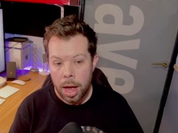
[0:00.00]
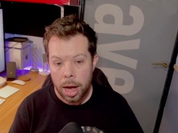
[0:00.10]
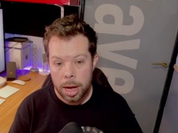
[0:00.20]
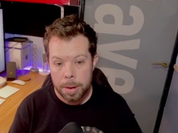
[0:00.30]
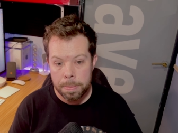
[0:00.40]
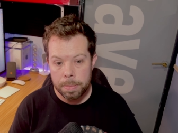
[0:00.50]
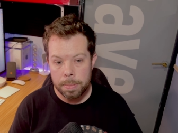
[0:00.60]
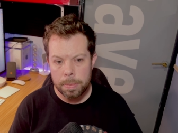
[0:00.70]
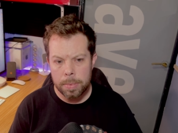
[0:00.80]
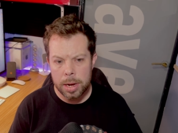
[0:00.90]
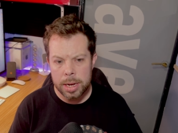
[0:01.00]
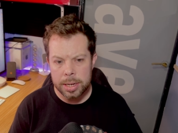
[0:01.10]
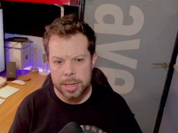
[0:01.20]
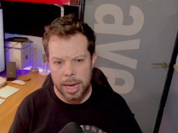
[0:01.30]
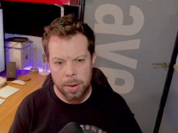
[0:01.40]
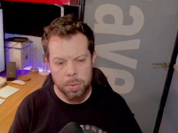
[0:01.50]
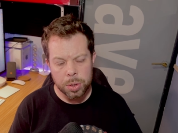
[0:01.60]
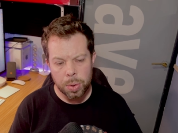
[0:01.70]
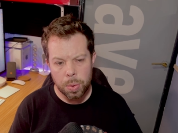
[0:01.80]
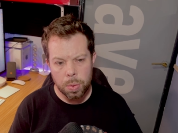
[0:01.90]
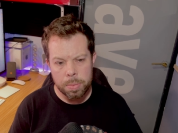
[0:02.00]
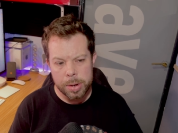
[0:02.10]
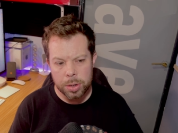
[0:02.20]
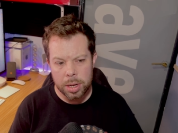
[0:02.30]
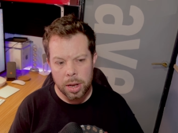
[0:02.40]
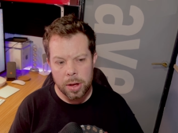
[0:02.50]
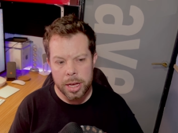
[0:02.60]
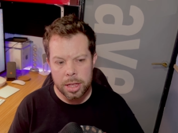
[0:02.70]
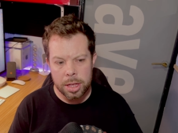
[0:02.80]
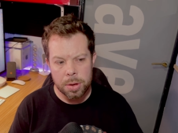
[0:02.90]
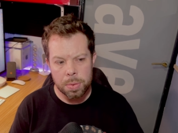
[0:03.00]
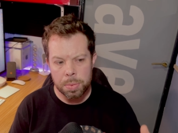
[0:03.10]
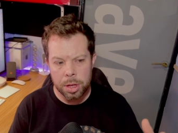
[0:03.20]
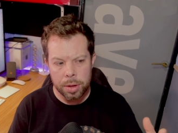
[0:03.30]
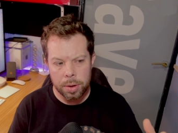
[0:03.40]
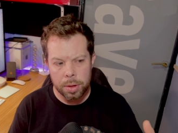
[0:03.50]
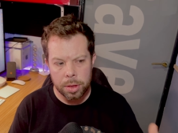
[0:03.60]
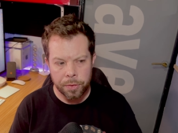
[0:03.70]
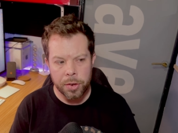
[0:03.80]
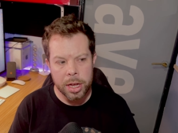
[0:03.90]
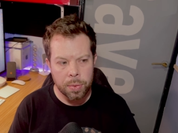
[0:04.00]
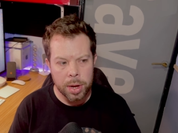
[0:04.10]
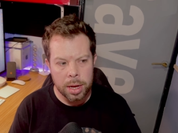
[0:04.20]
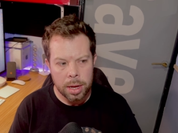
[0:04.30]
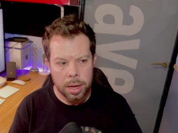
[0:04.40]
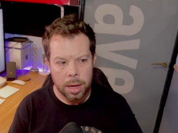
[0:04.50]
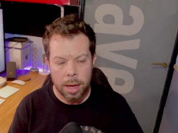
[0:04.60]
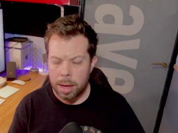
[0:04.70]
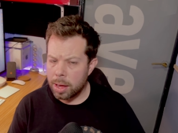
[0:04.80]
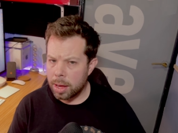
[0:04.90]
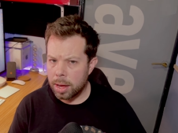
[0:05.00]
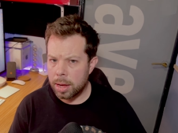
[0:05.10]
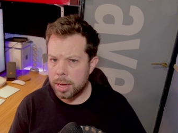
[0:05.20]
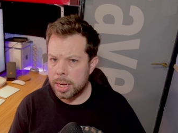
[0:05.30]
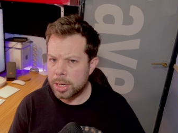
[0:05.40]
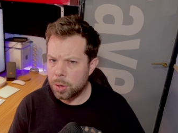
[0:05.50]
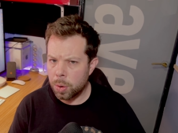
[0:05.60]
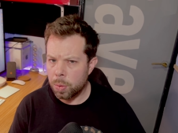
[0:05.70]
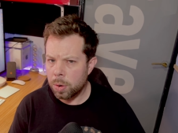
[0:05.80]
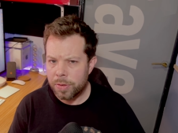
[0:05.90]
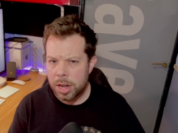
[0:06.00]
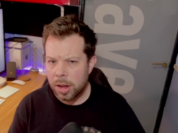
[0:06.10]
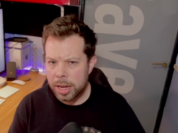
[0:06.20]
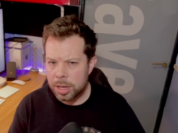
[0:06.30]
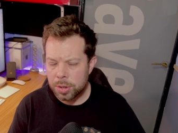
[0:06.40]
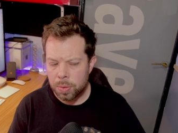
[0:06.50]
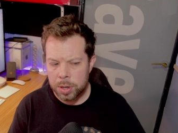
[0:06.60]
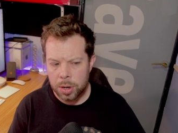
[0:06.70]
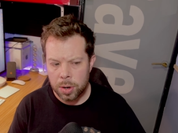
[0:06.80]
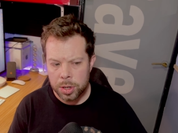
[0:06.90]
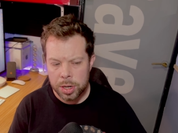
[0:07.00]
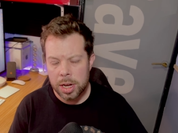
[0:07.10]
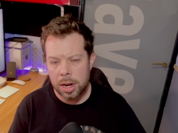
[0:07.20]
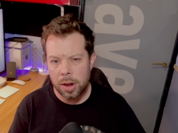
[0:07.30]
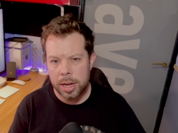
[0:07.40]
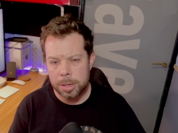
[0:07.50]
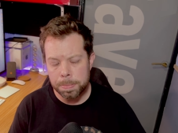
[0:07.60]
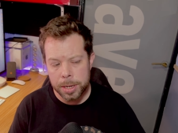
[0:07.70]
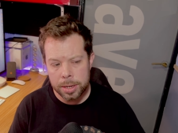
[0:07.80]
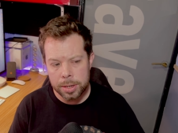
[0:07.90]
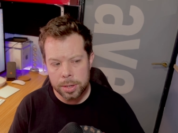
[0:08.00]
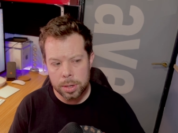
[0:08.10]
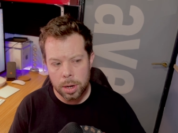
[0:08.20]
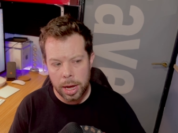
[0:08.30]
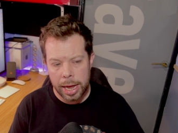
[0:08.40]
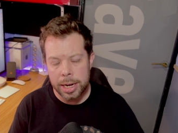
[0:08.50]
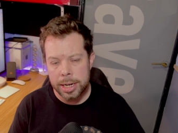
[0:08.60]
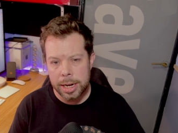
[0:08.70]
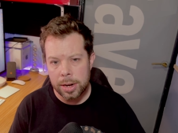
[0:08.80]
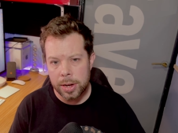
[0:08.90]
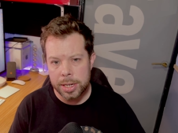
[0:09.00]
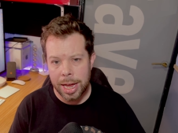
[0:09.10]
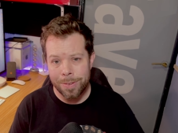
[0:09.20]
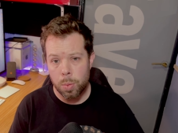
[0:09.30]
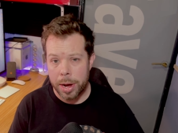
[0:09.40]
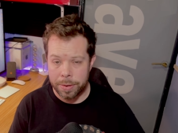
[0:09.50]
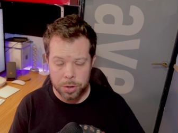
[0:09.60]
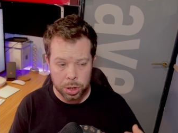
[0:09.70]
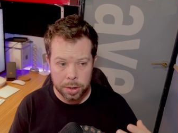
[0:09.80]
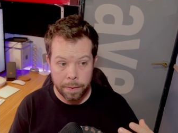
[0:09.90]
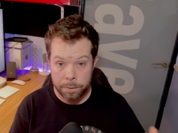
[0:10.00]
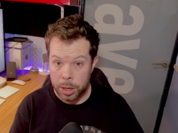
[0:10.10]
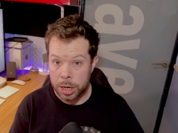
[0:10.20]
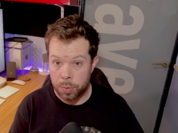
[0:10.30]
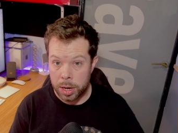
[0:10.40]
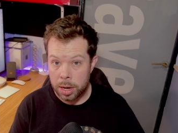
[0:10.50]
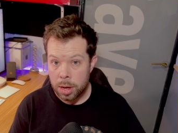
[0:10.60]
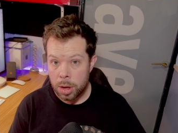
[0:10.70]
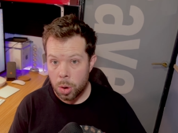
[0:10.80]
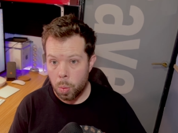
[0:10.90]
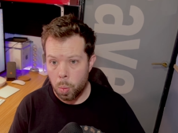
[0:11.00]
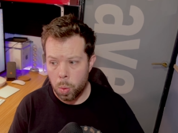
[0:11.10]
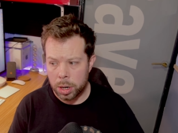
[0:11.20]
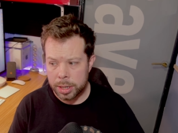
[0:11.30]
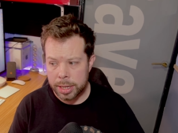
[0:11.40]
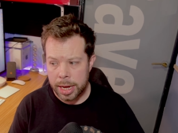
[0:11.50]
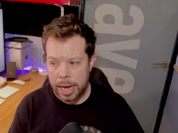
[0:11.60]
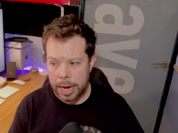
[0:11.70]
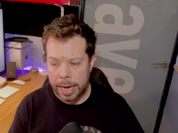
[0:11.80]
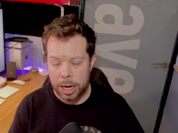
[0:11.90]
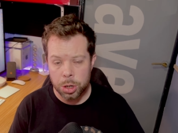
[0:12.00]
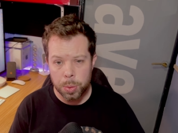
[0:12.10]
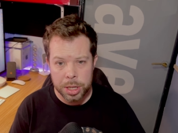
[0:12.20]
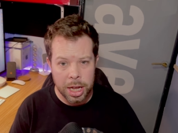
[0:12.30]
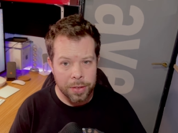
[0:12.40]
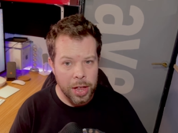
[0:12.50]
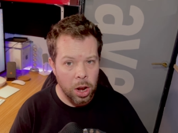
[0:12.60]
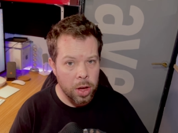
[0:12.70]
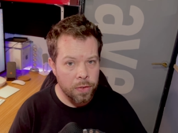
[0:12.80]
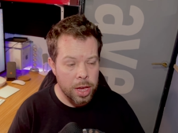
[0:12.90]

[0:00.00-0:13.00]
Um, it sounds almost like, though, that the flickering, is it on all of your lights, or is it on certain lights? Because L E D lights have a way of just flickering once they're getting towards the end of their life.